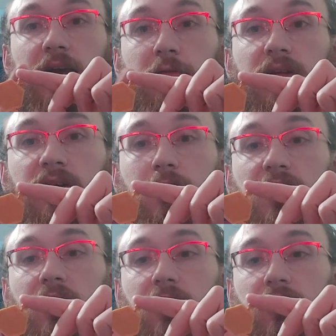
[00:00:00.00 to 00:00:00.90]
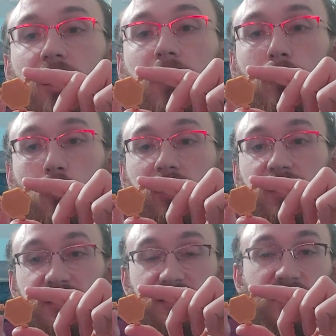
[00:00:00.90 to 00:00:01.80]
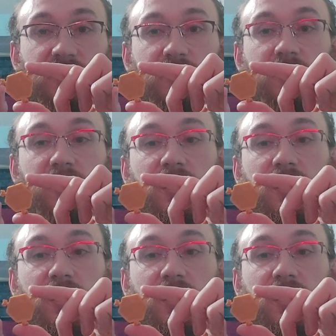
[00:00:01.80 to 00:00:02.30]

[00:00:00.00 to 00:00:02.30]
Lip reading: everything to be a lot more consistent.